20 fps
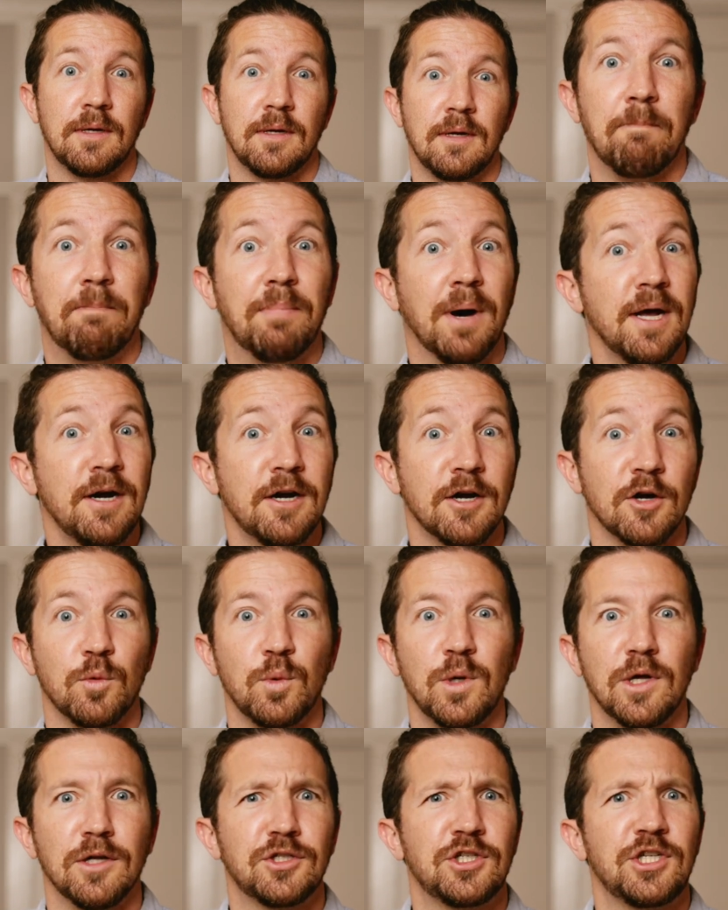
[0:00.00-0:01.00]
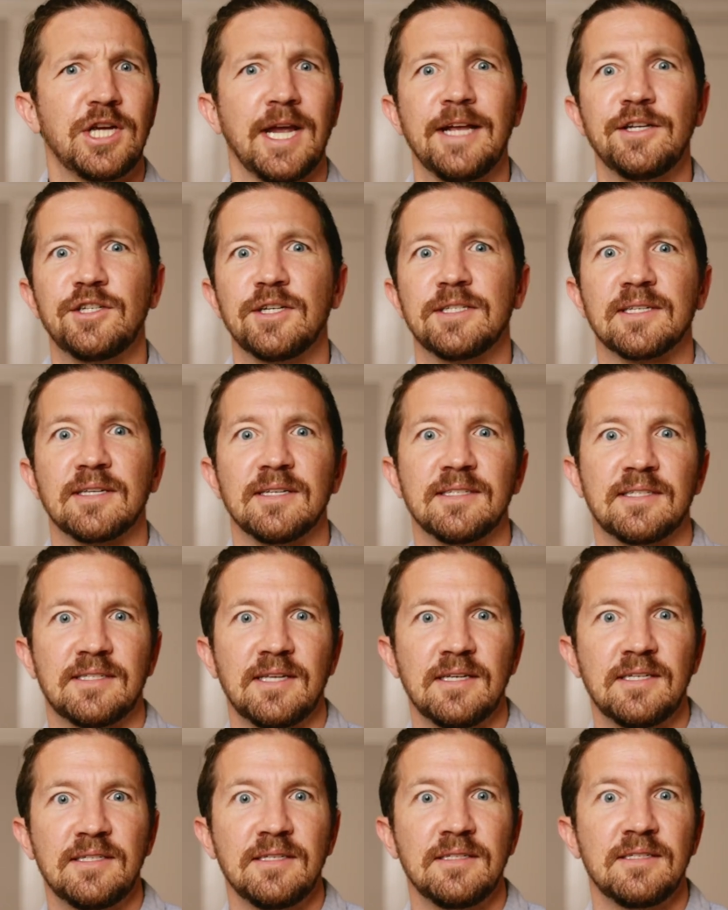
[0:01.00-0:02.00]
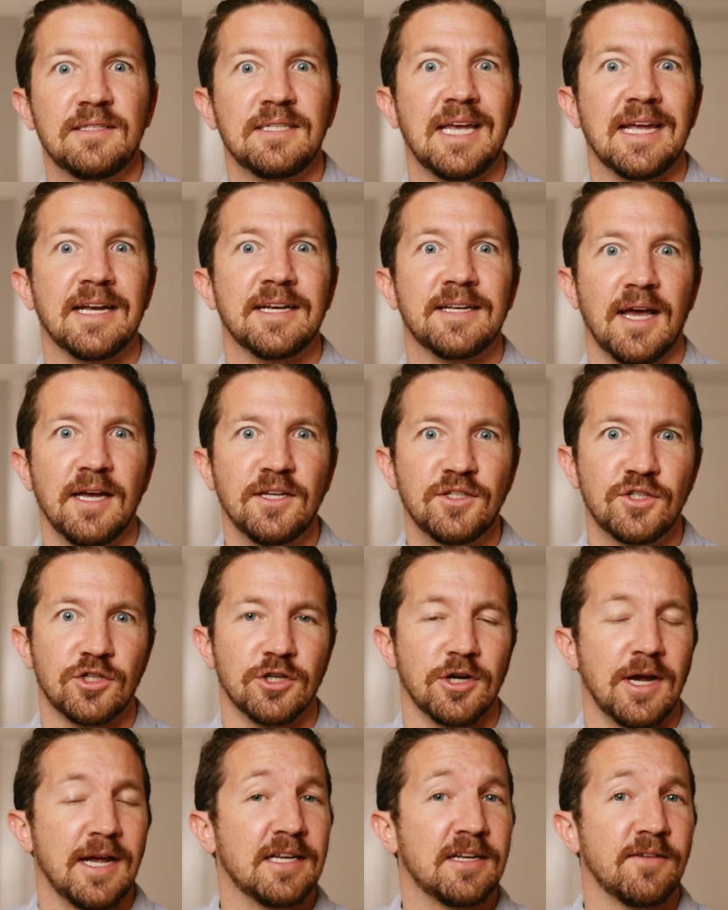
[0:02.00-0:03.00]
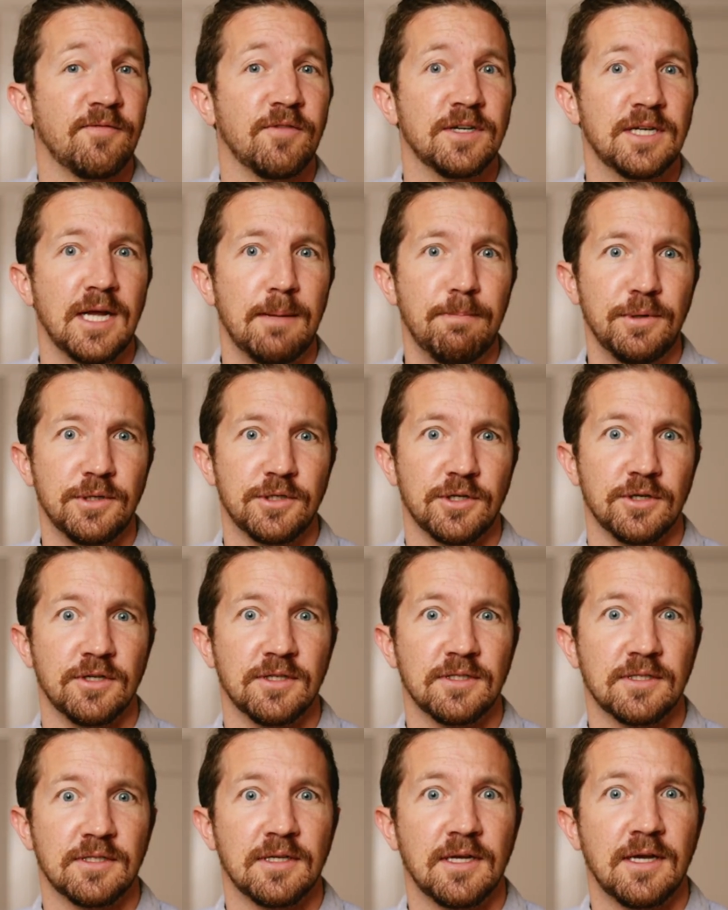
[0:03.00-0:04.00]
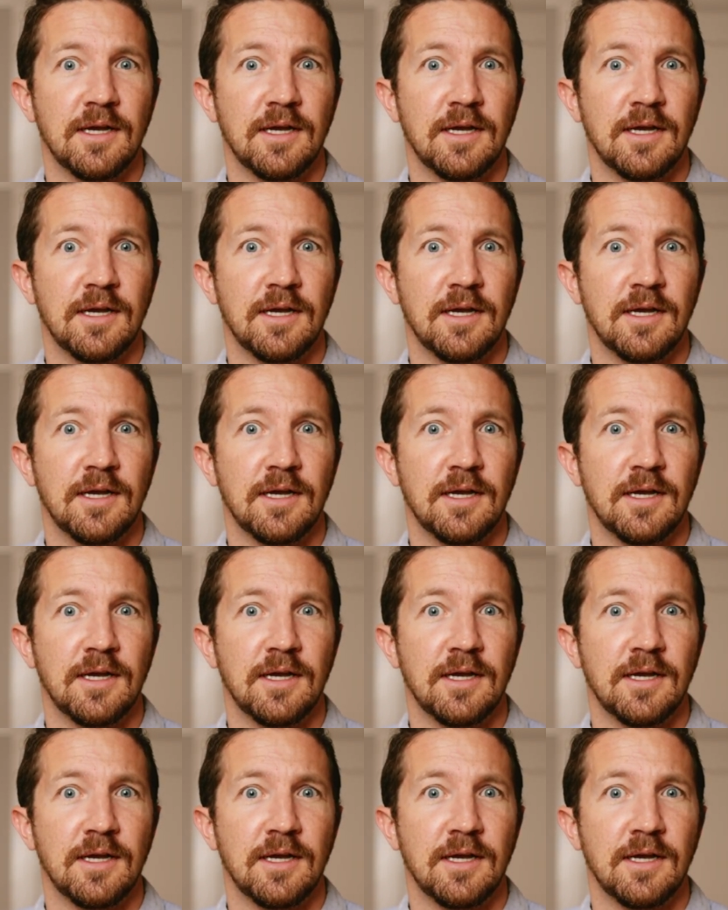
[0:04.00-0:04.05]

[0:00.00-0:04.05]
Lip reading: Butter will change its consistency and texture at different temperatures.